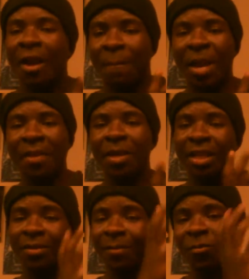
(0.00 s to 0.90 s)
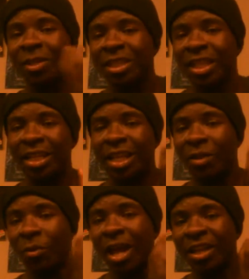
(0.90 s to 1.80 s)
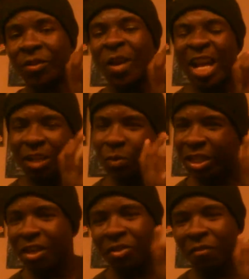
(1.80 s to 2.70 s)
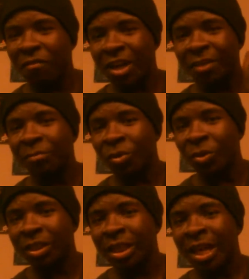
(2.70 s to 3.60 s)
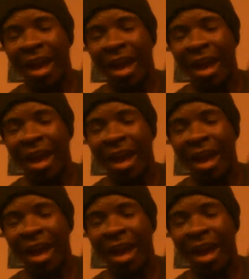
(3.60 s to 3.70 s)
Maybe the reason that they don't like you is because you're fucking boring.